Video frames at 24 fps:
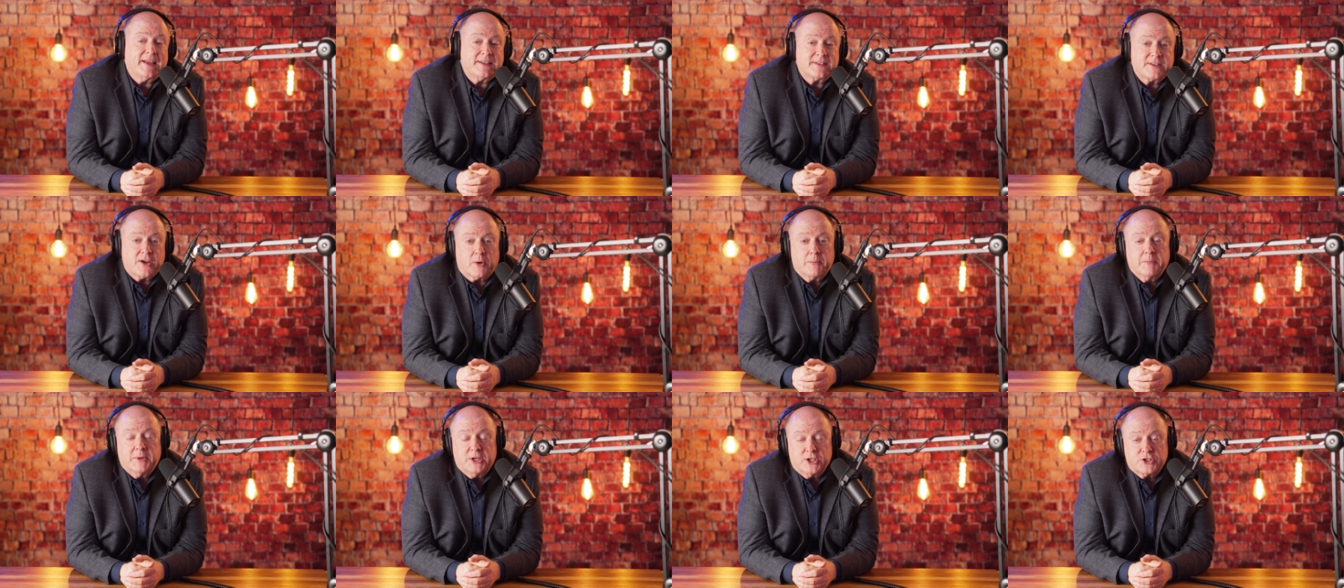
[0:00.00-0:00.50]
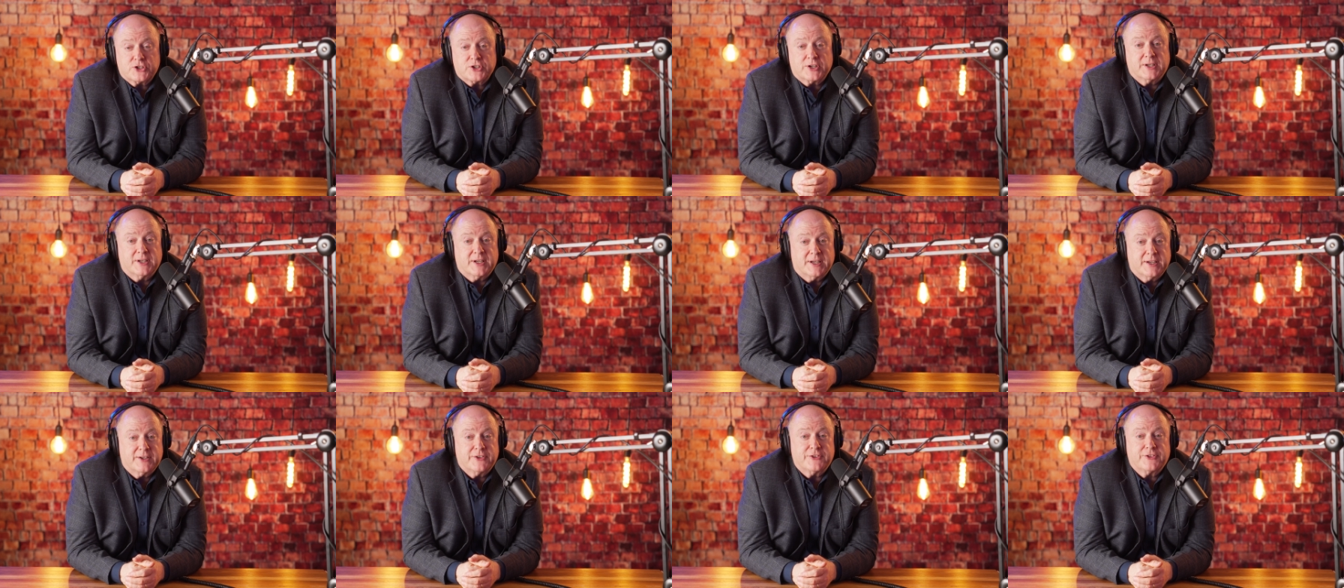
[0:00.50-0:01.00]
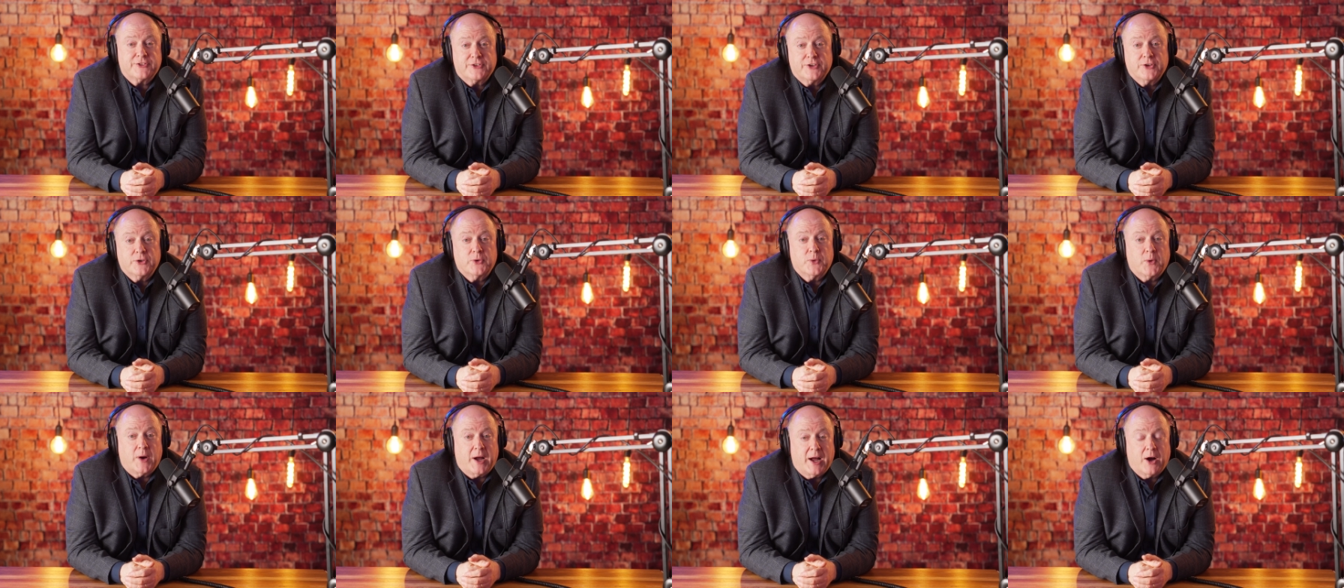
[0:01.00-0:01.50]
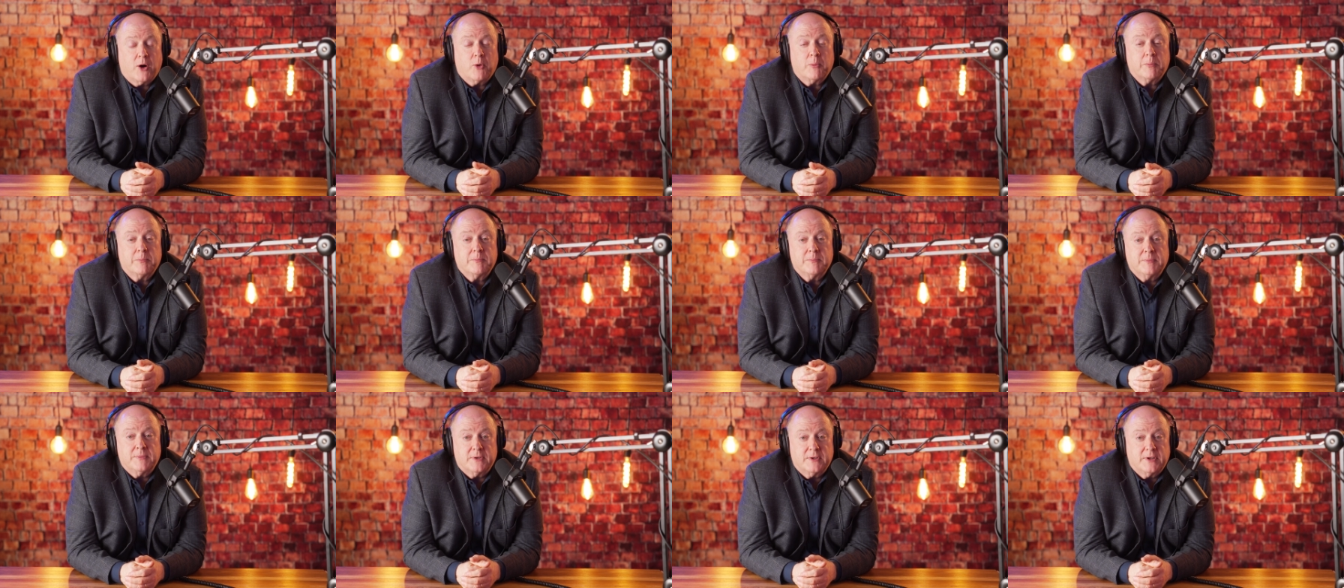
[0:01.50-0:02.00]
that's our mission, is to
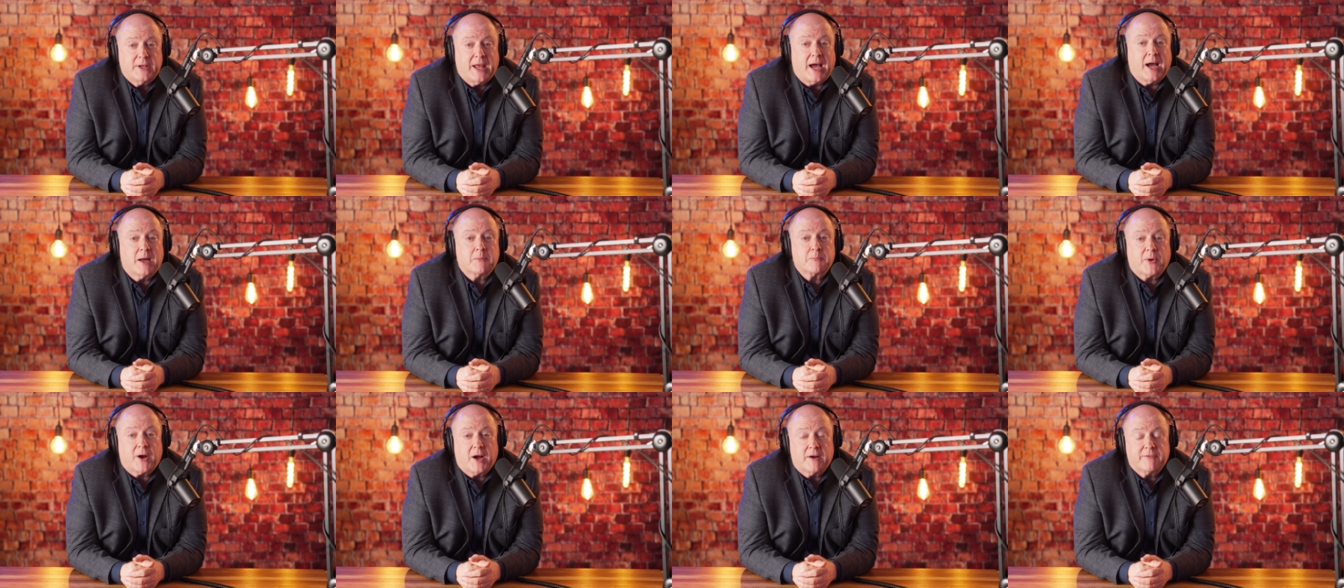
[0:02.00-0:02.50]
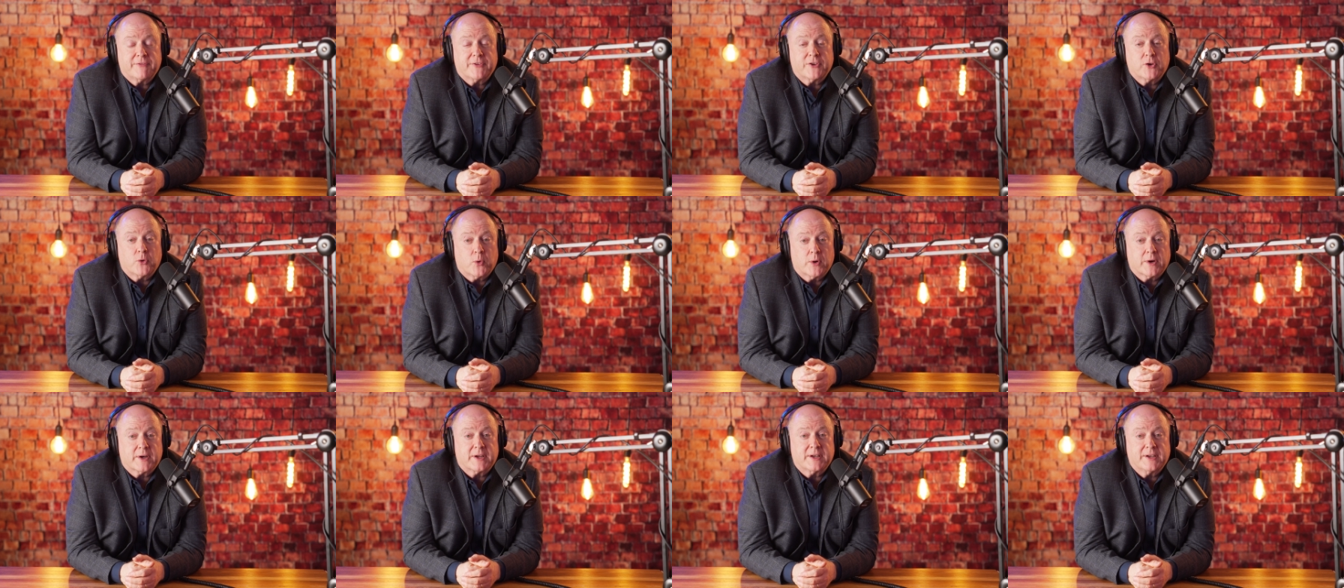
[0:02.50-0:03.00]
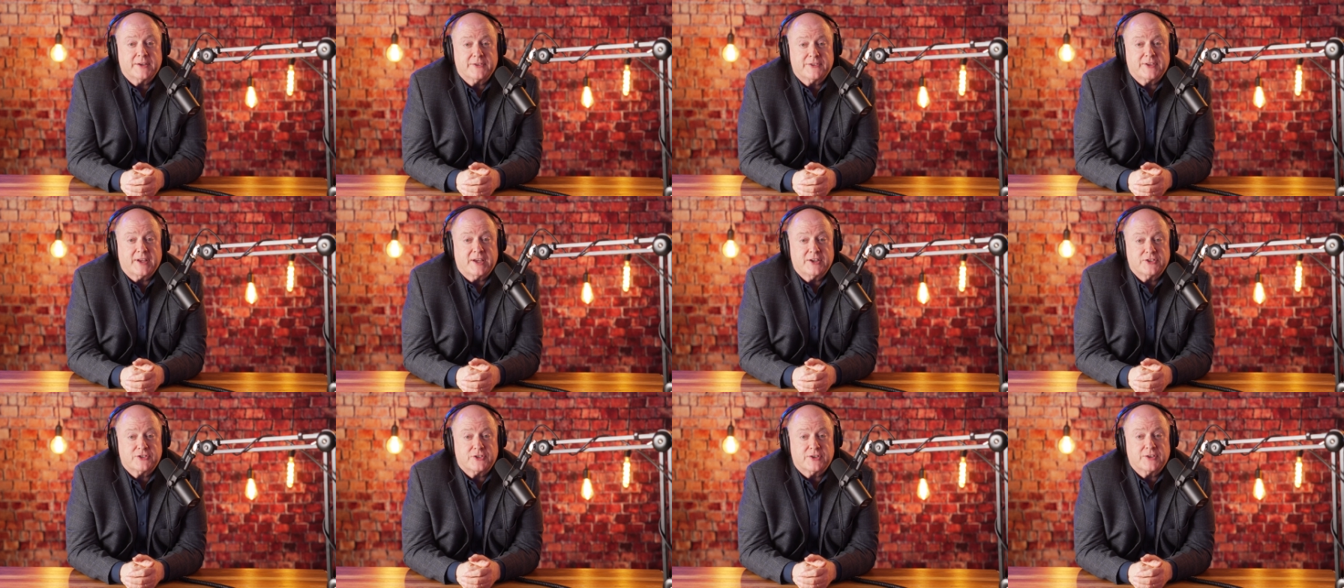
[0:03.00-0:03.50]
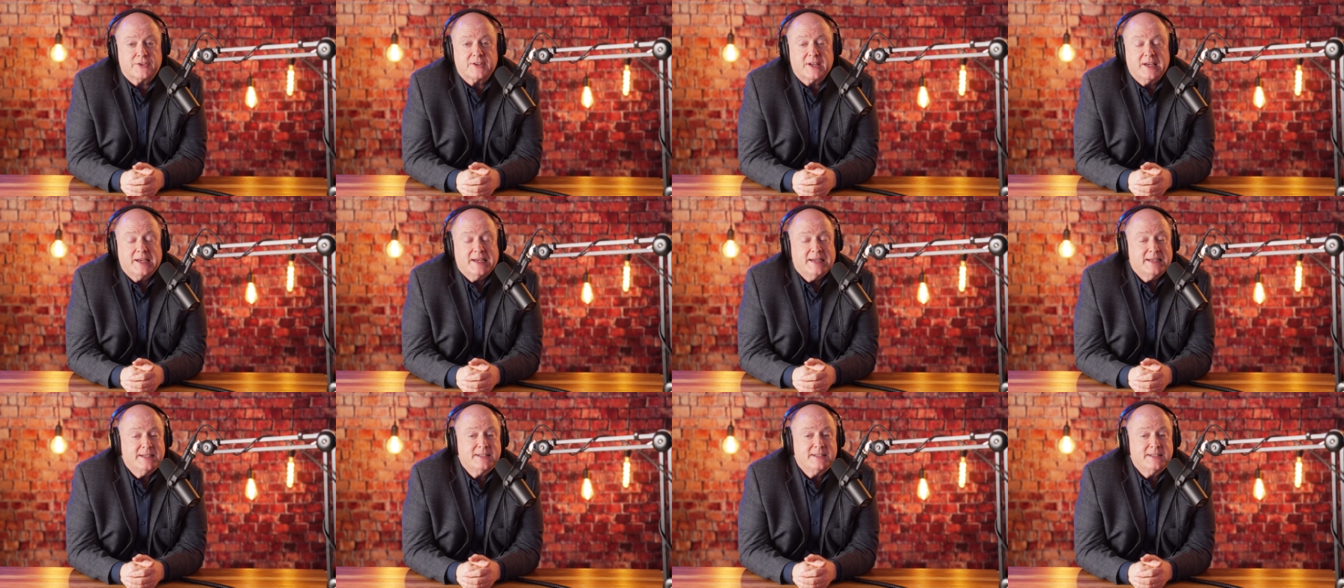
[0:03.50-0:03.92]
help nonprofit organizations